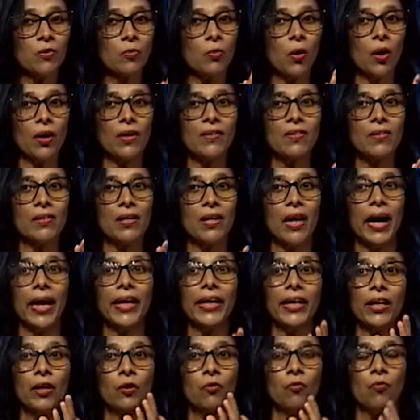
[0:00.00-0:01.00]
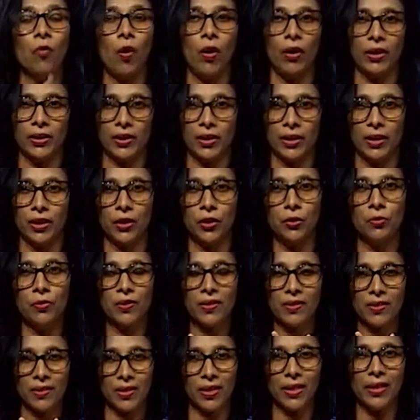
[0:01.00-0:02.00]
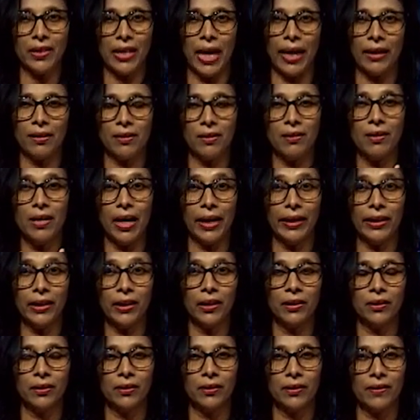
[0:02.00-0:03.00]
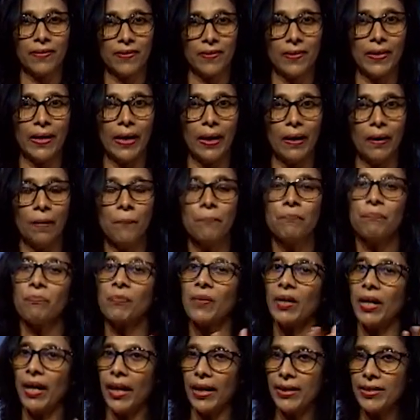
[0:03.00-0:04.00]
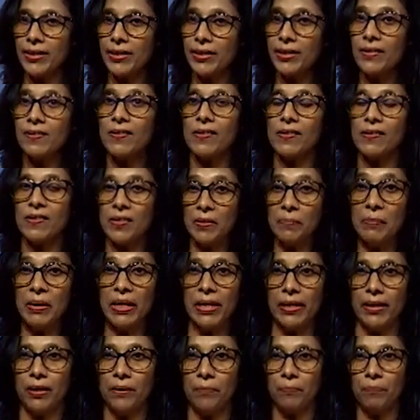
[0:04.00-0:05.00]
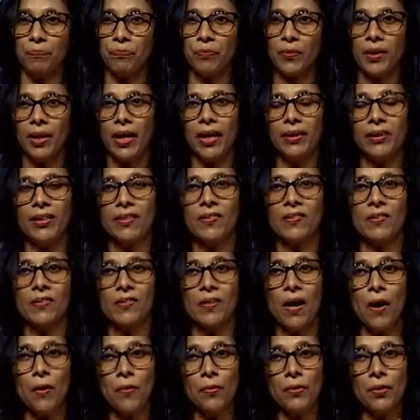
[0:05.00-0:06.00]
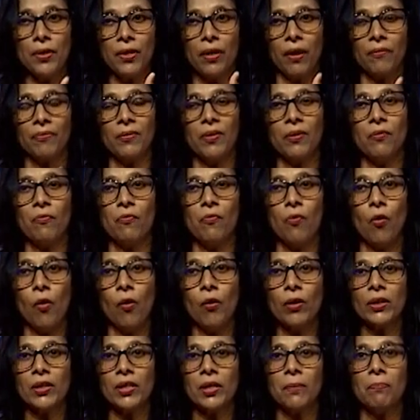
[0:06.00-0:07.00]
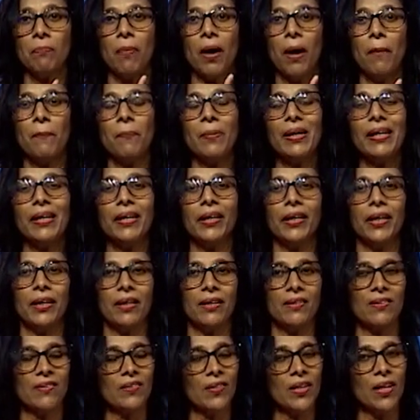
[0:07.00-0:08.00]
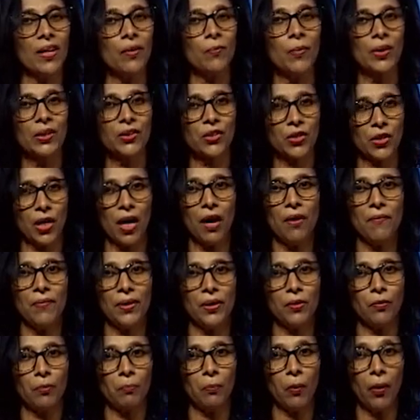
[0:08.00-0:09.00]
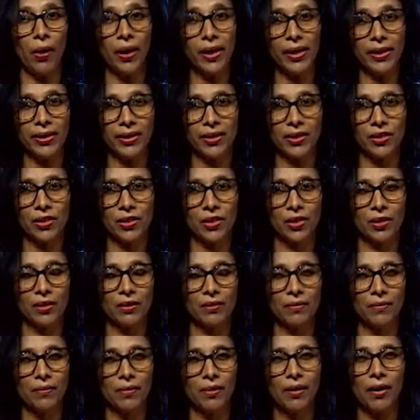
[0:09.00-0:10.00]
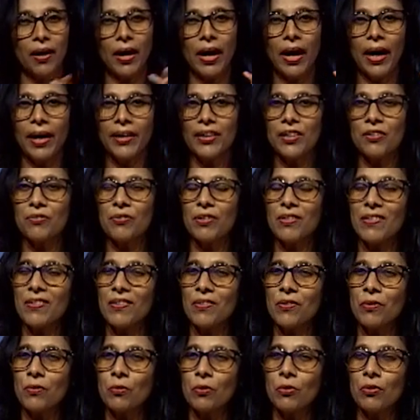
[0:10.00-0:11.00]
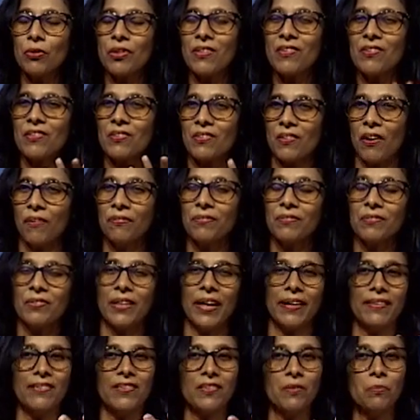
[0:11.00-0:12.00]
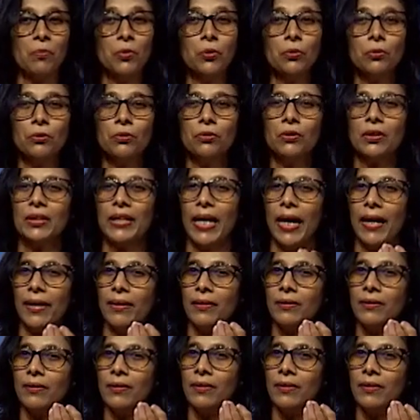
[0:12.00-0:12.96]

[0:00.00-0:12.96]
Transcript: was like water. You see that like is there, and it is a simile. And the sound of the water bubbling in a silver jar when you are boiling it, and it was so soft and smooth and